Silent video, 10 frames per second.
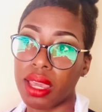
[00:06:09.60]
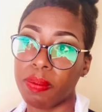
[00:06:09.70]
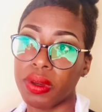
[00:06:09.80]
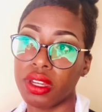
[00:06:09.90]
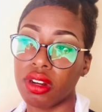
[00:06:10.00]

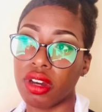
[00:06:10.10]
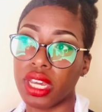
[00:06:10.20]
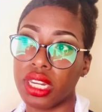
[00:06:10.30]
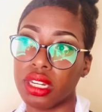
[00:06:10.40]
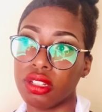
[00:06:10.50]
put
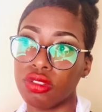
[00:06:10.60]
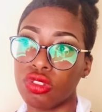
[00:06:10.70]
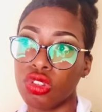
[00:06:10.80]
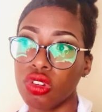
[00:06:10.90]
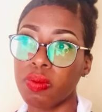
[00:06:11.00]
on
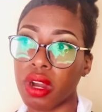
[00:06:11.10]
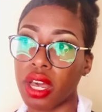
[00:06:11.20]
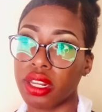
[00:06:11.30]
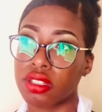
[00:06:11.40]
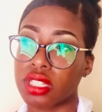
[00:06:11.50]
2
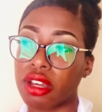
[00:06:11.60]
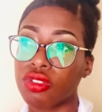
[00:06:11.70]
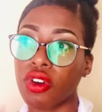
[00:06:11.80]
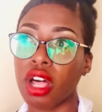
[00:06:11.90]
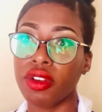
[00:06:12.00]
products. So I was
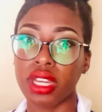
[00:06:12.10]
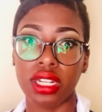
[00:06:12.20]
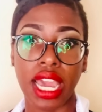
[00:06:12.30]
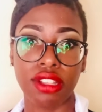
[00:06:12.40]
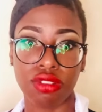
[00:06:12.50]
following a
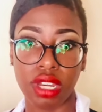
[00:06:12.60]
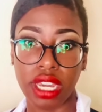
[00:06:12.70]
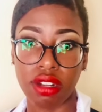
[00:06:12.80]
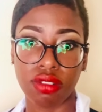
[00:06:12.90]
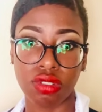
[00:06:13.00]
natural
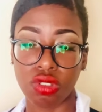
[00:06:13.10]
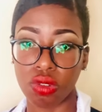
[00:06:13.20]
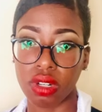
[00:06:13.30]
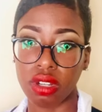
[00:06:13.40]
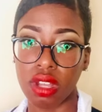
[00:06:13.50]
hair
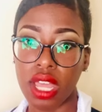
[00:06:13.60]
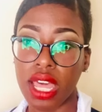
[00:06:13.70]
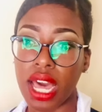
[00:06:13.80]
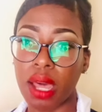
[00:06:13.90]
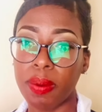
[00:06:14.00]
tutorial.
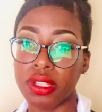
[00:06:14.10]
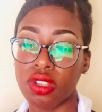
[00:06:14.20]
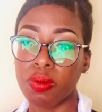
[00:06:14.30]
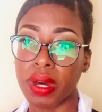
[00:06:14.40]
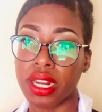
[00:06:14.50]
I put
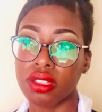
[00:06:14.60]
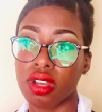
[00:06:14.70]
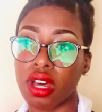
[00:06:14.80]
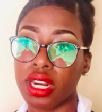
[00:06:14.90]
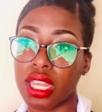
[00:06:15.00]
2 products
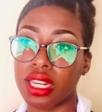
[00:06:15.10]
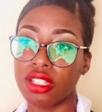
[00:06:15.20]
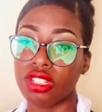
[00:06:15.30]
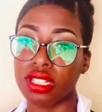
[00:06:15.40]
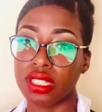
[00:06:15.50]
on and
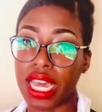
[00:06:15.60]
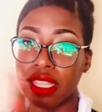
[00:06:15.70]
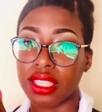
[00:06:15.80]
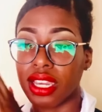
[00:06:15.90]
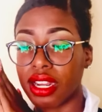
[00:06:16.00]
it just
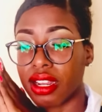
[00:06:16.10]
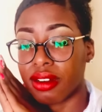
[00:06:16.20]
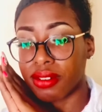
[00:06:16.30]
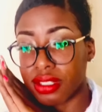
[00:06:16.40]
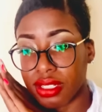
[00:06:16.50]
sat there
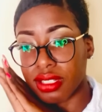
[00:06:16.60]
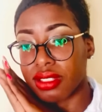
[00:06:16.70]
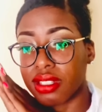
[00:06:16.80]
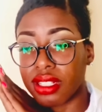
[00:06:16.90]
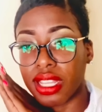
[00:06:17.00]
and it was
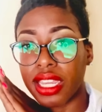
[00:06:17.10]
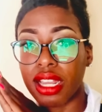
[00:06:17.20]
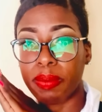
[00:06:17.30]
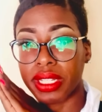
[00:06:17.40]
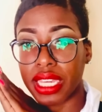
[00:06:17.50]
just laid
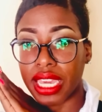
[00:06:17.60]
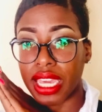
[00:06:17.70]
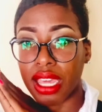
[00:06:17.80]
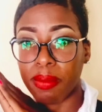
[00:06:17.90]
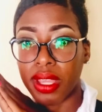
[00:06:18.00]
up in
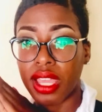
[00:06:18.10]
camp.